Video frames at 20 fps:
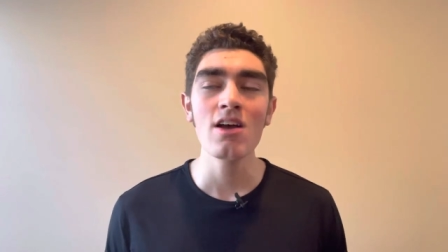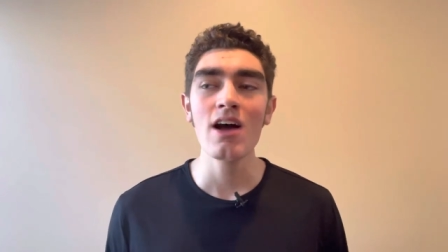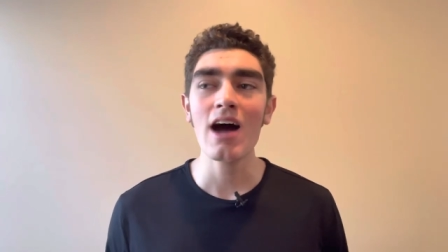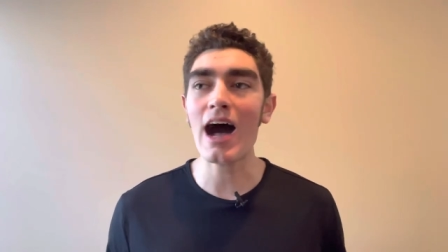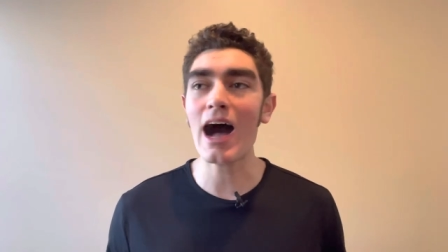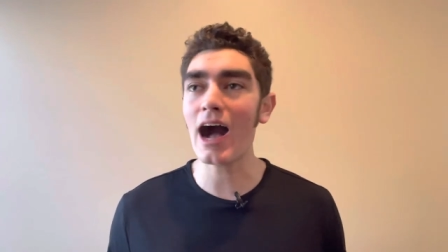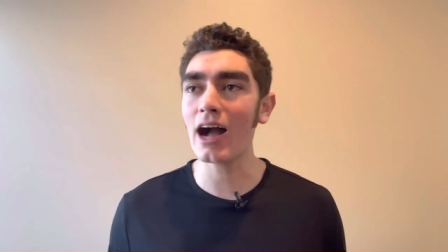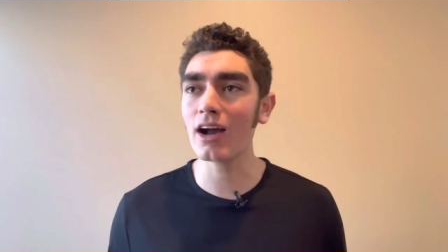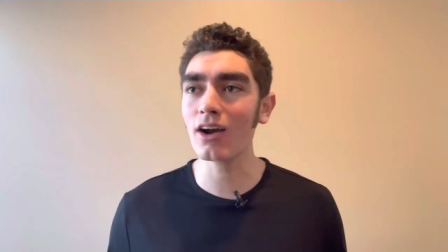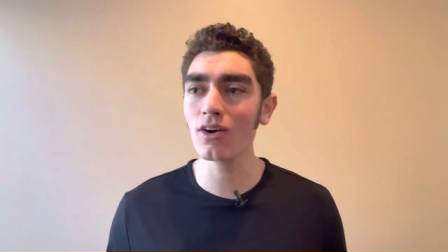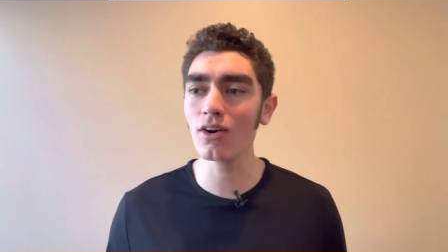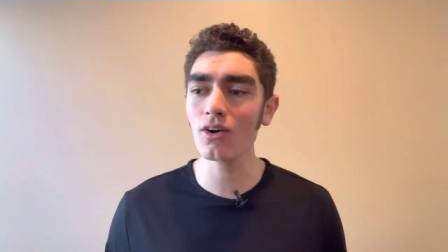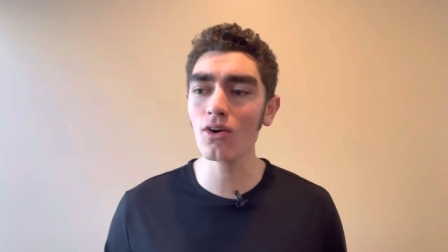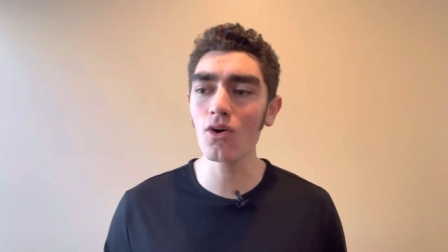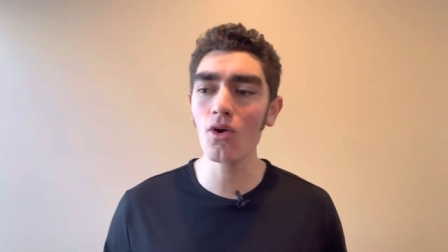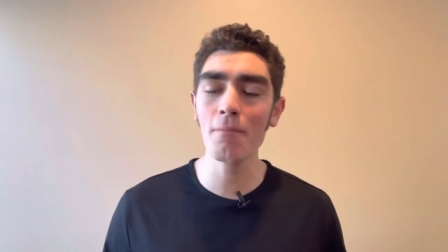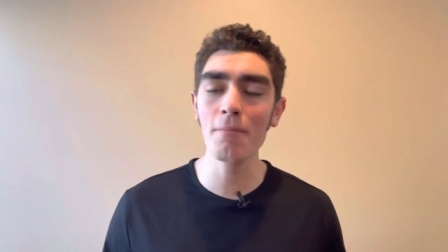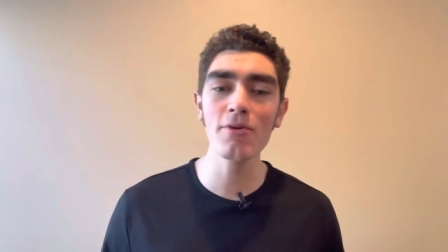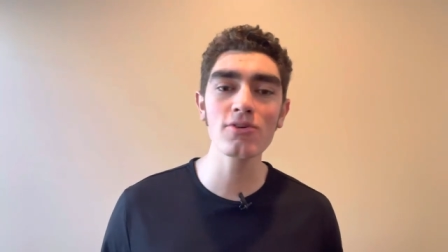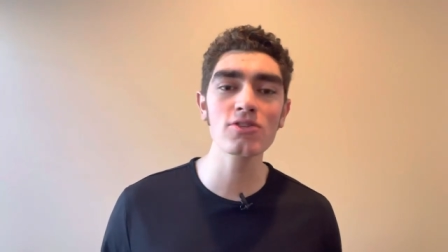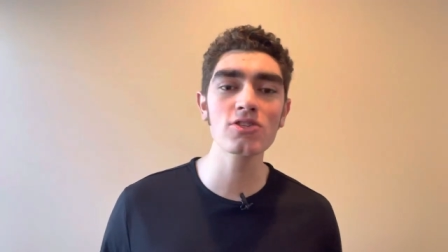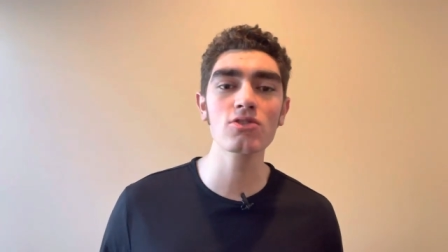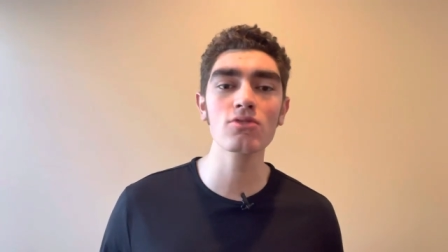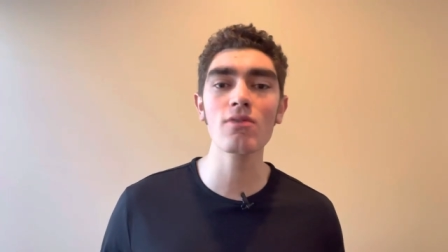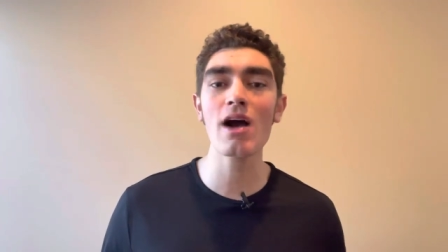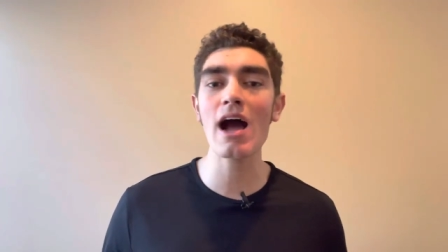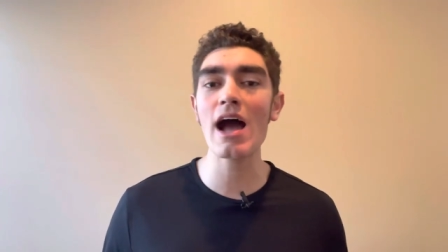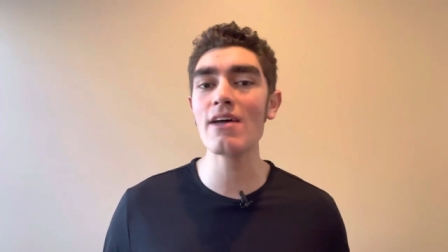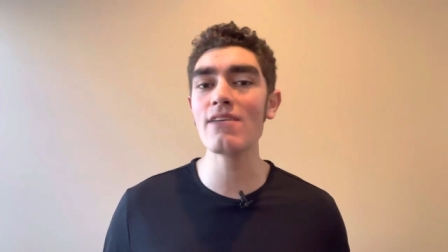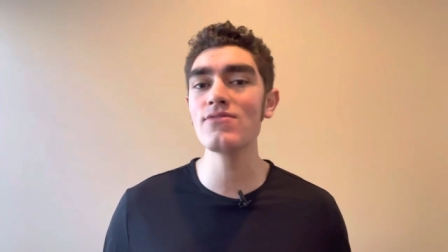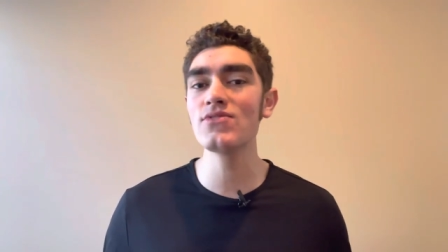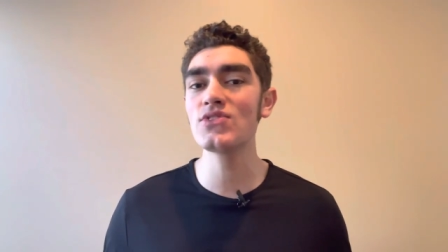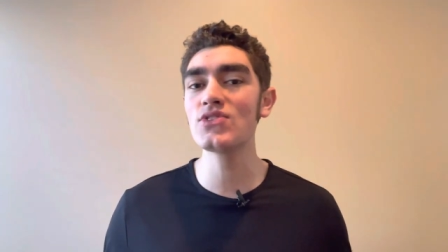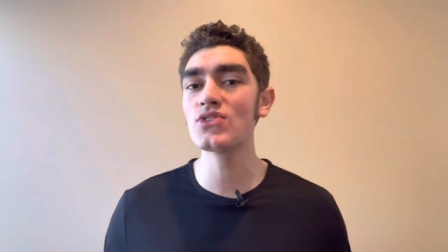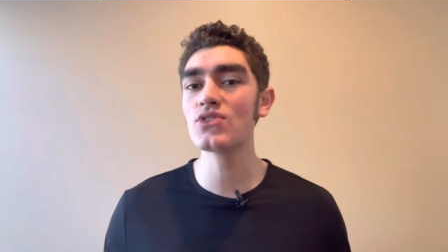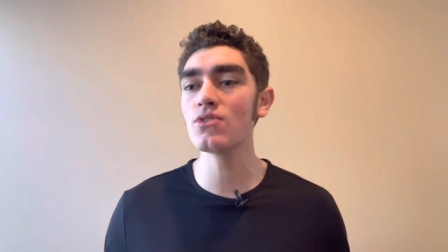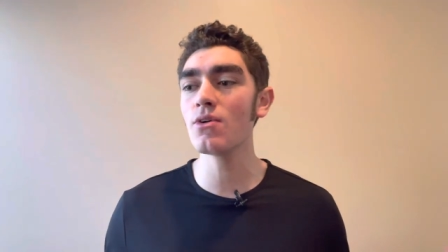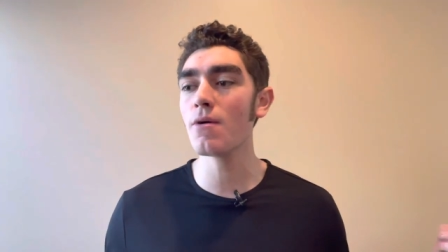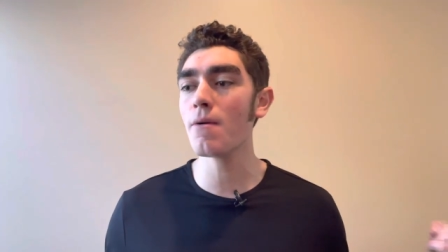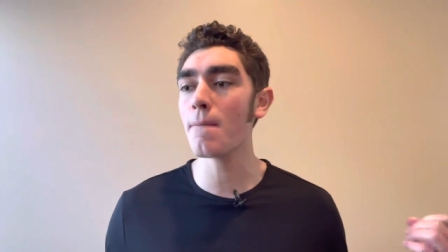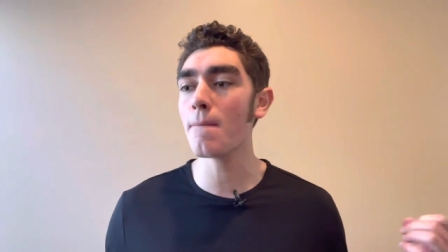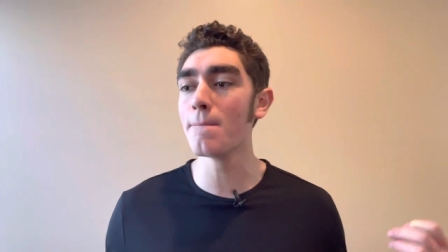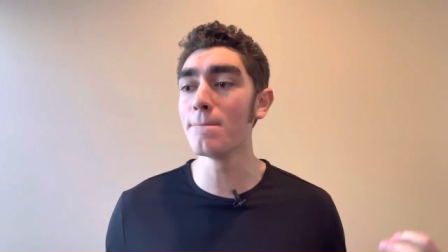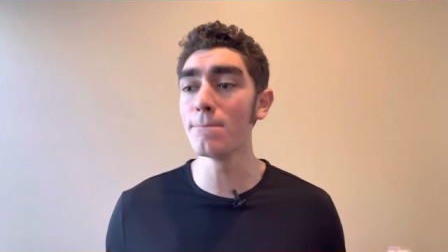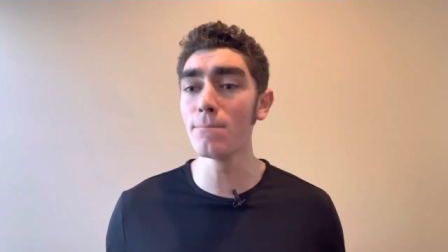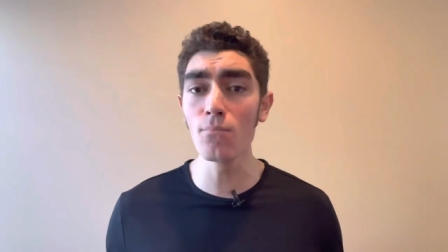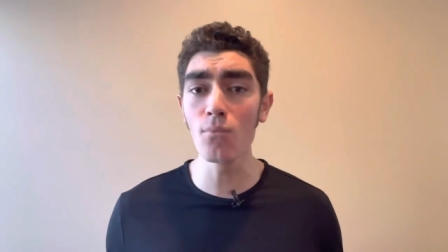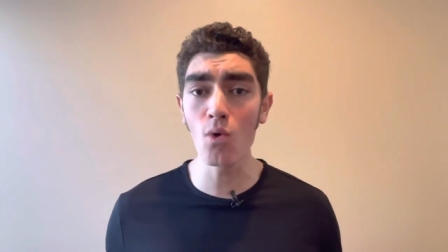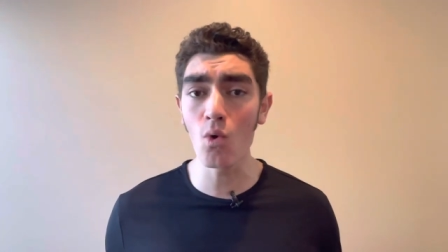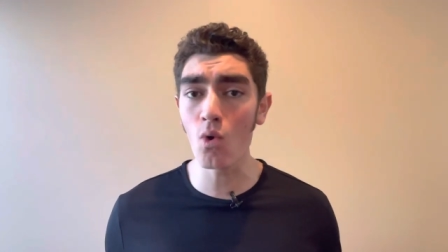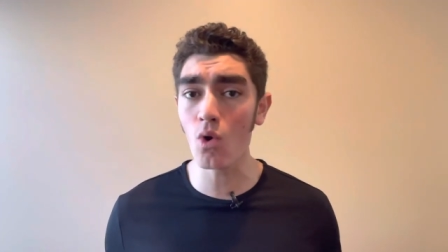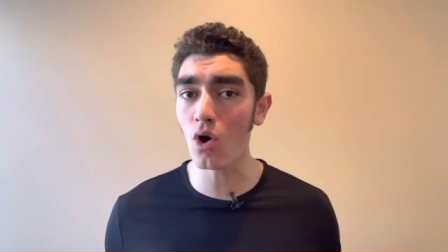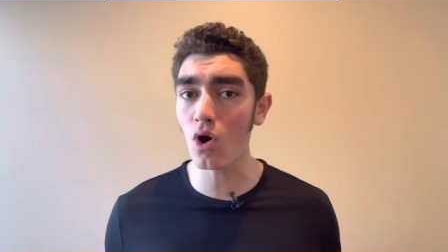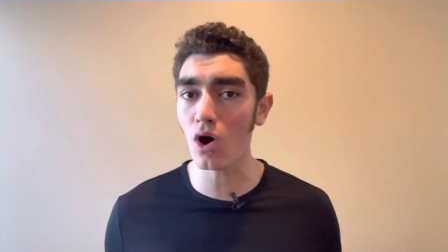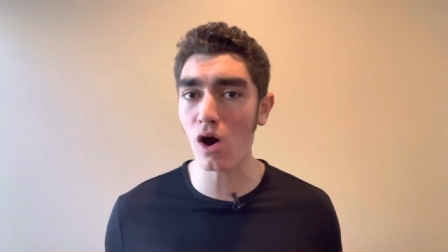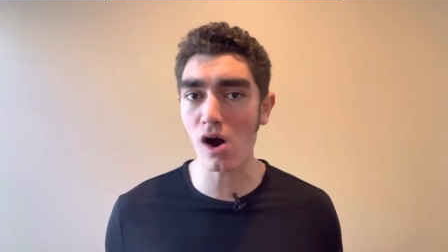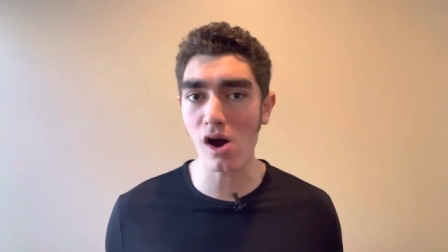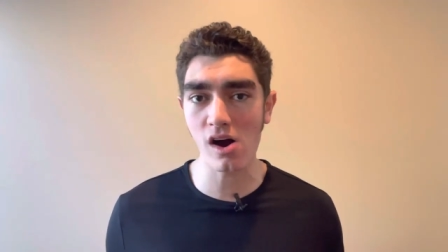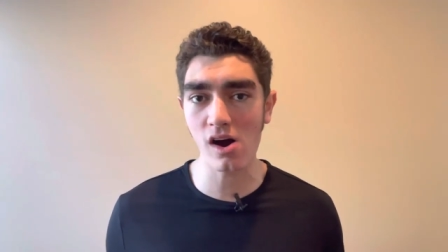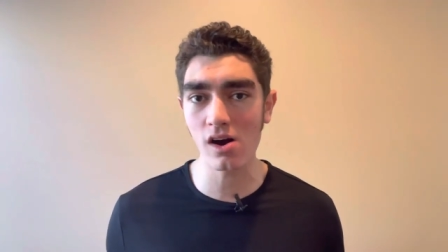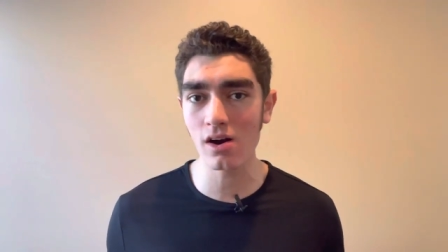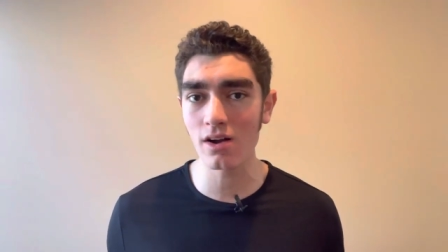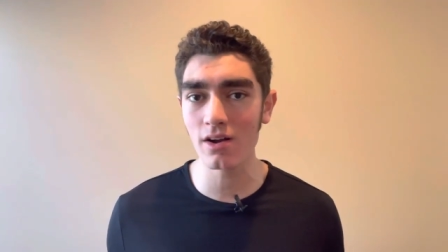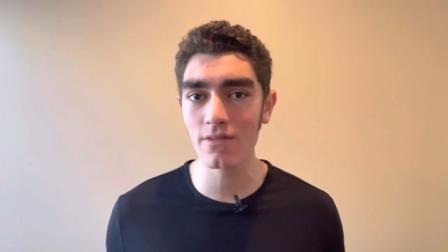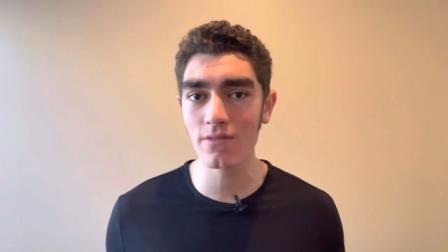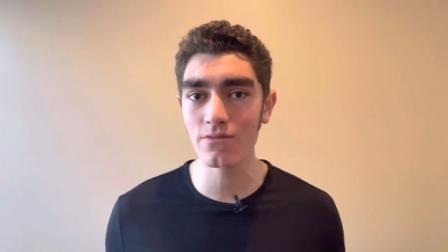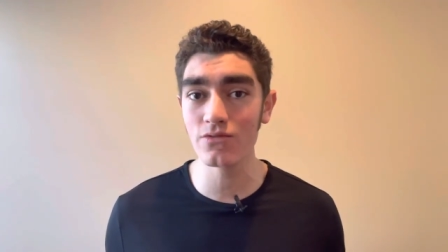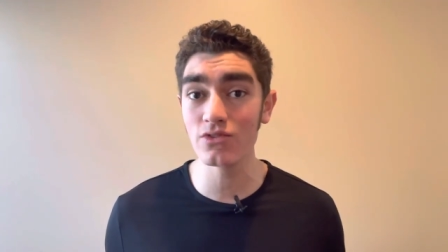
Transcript: Hocker almost thrives more